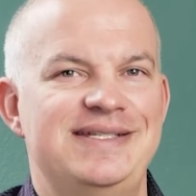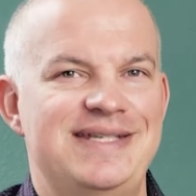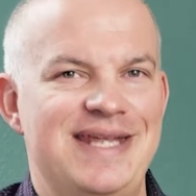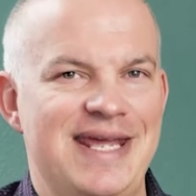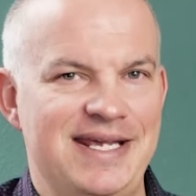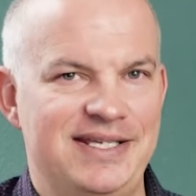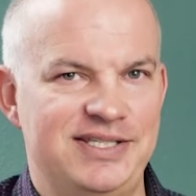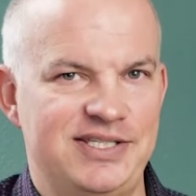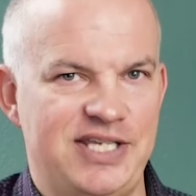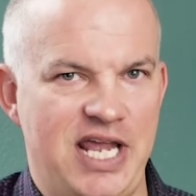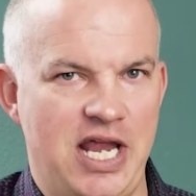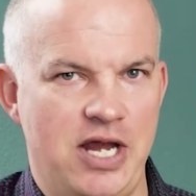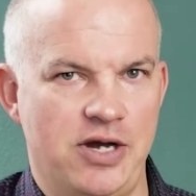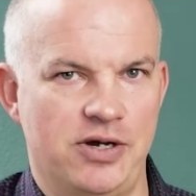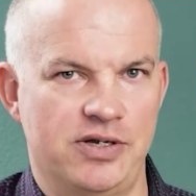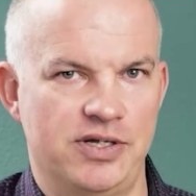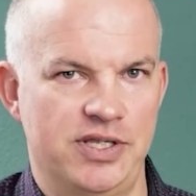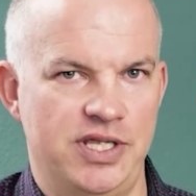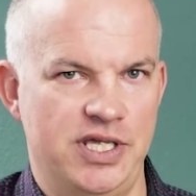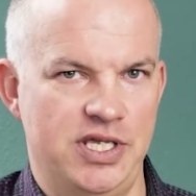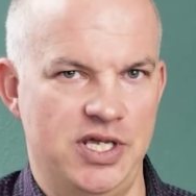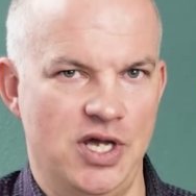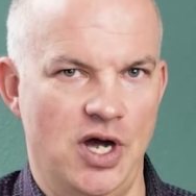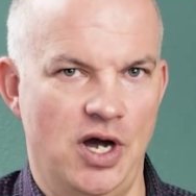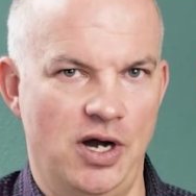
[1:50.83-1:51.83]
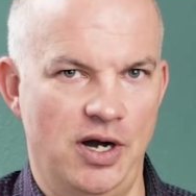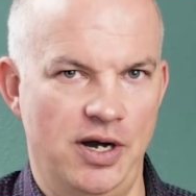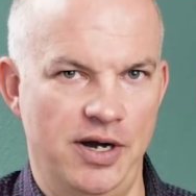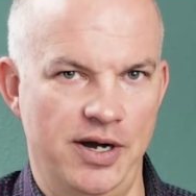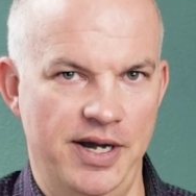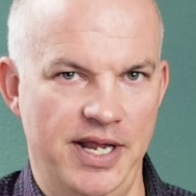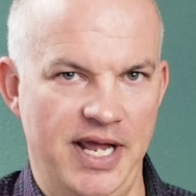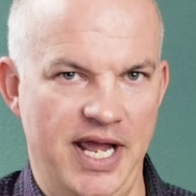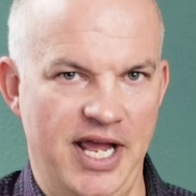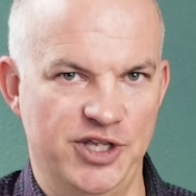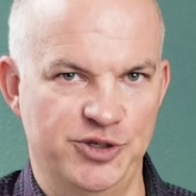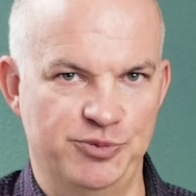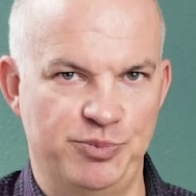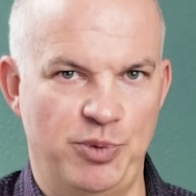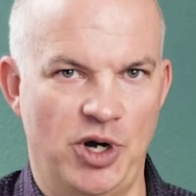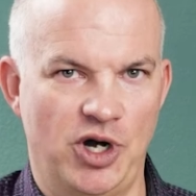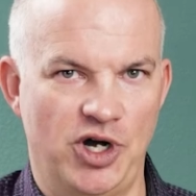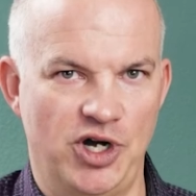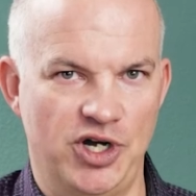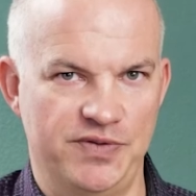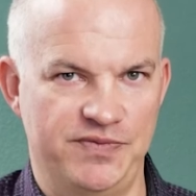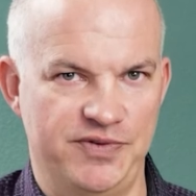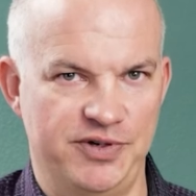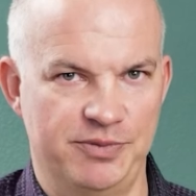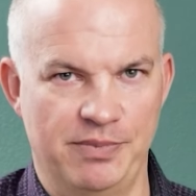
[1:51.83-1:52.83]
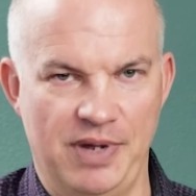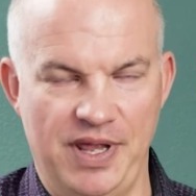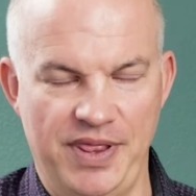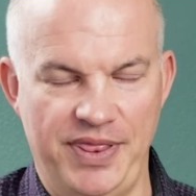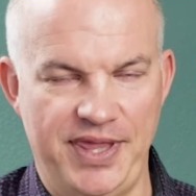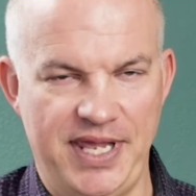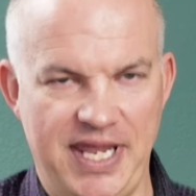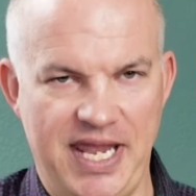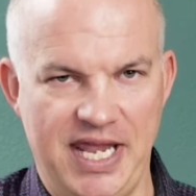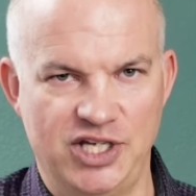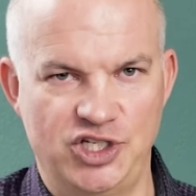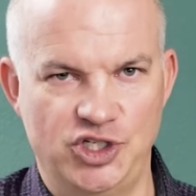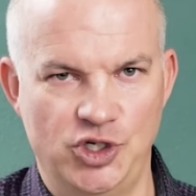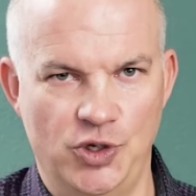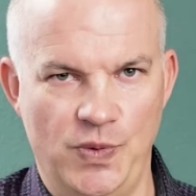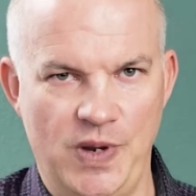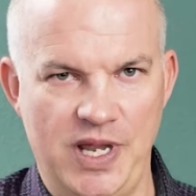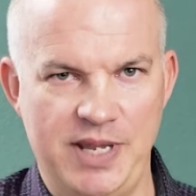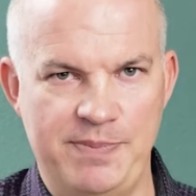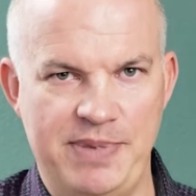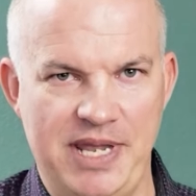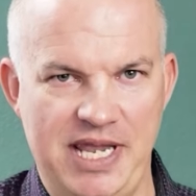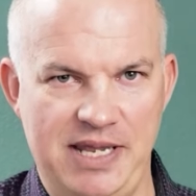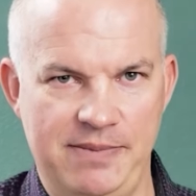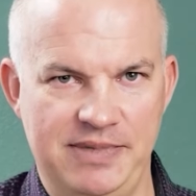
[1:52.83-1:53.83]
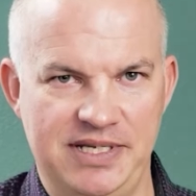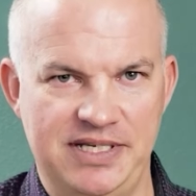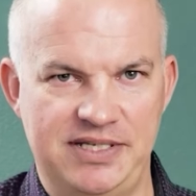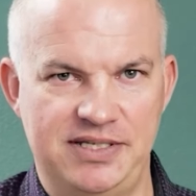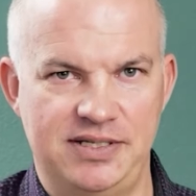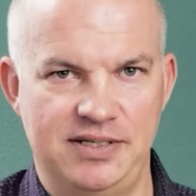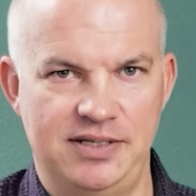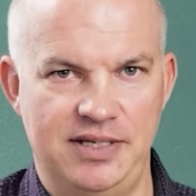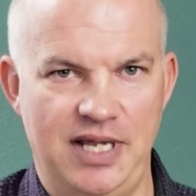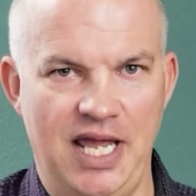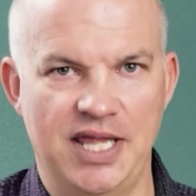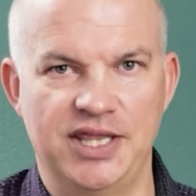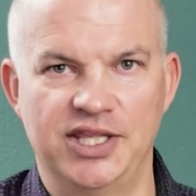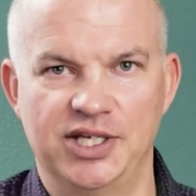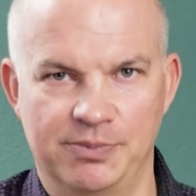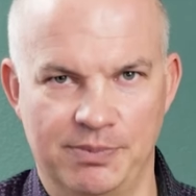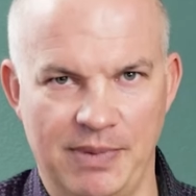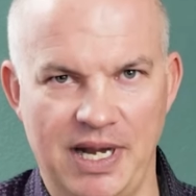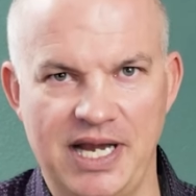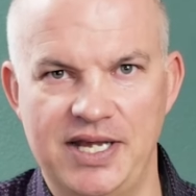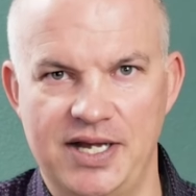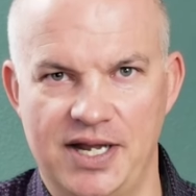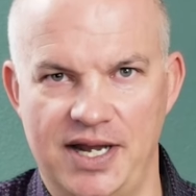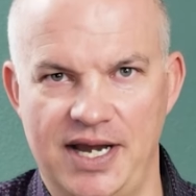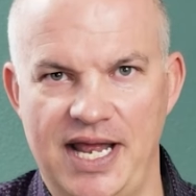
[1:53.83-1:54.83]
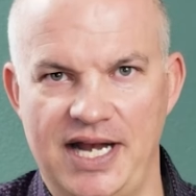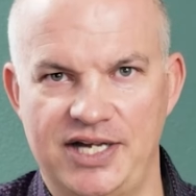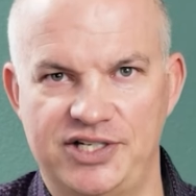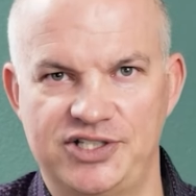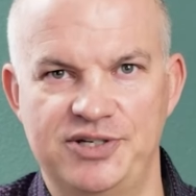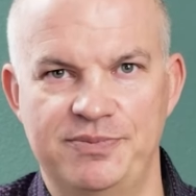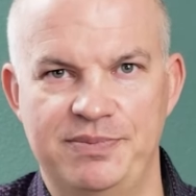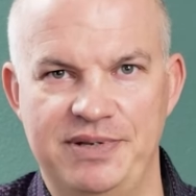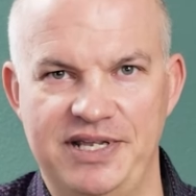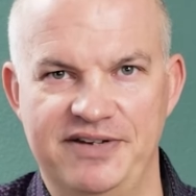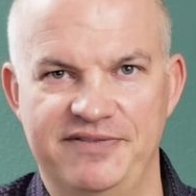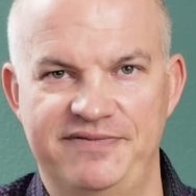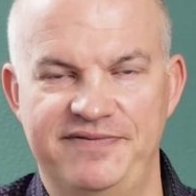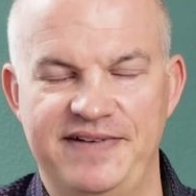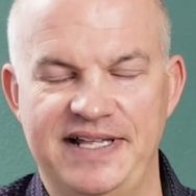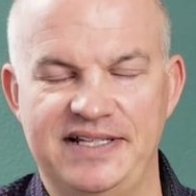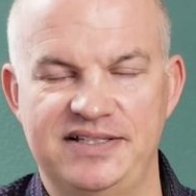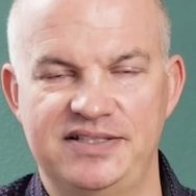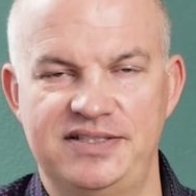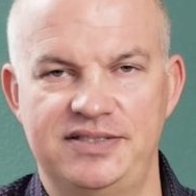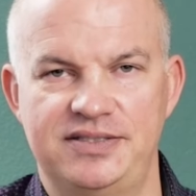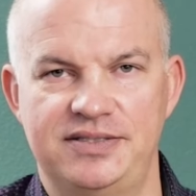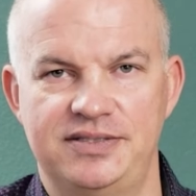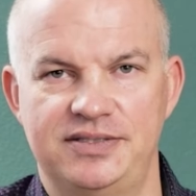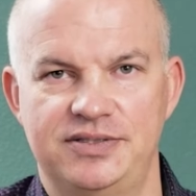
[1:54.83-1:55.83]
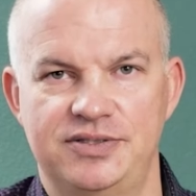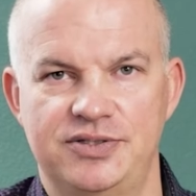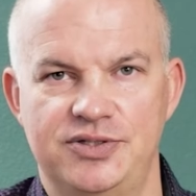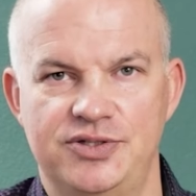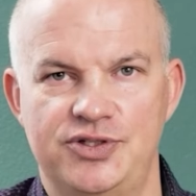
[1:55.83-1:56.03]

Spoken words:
takes care of the yard as part of your monthly HOA payment, and there might not actually be a fence.